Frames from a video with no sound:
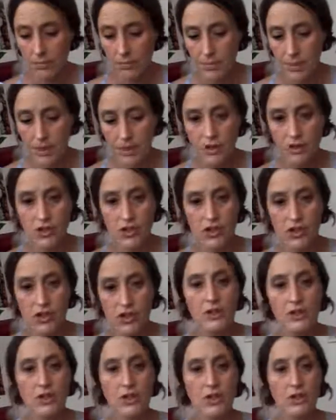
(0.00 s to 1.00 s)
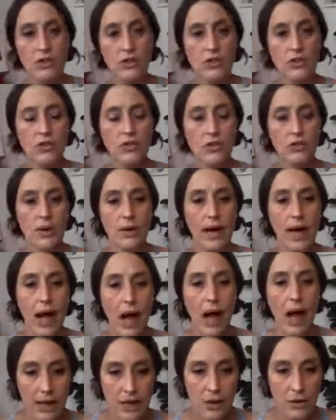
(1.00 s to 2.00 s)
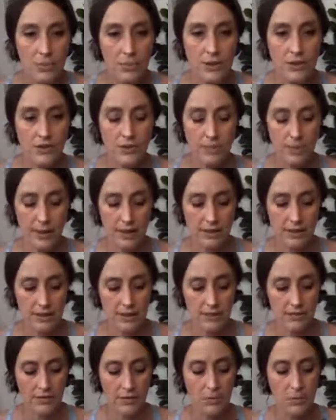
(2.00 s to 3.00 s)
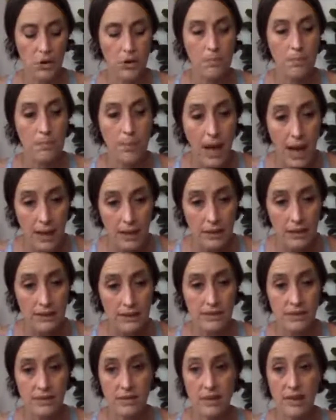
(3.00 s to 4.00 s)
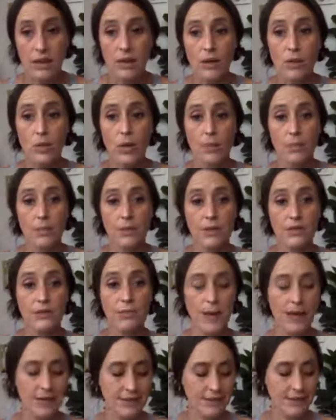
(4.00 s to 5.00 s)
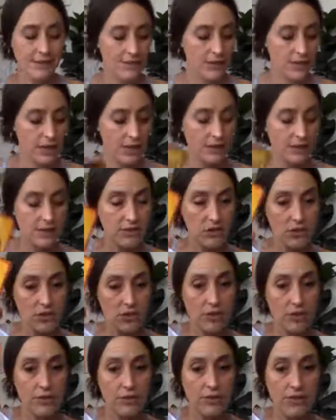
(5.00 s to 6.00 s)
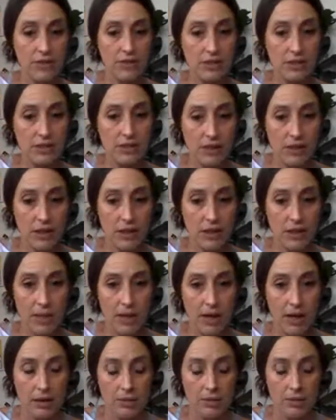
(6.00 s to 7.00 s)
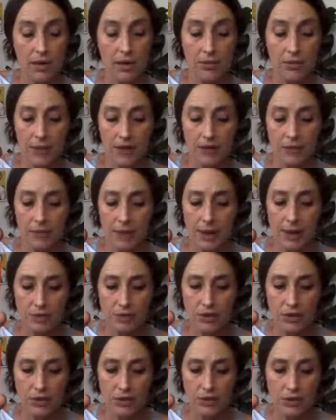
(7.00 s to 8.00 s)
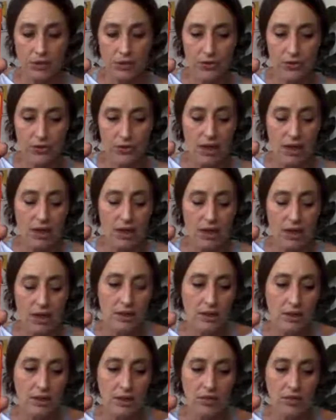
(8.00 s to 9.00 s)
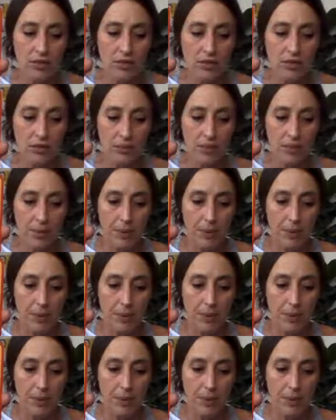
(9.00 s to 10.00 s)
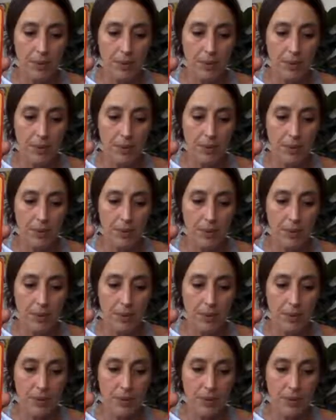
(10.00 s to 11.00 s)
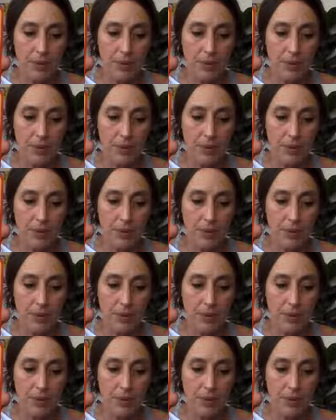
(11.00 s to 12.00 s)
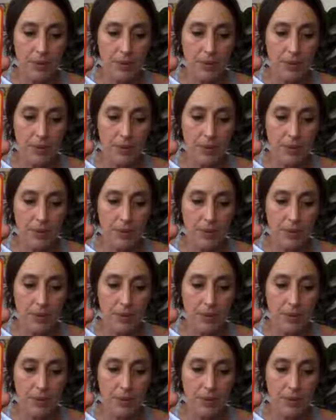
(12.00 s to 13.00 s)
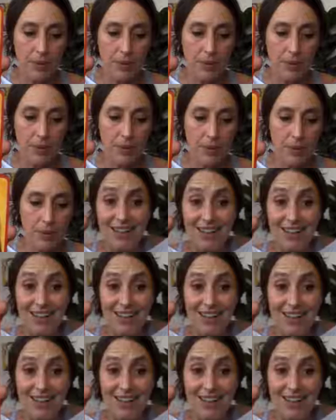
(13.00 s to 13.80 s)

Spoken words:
being shifted into a higher perspective, a more balanced, equal perspective. And I just noticed this on the bottom, the Three of Pentacles. This is leading us towards cooperation.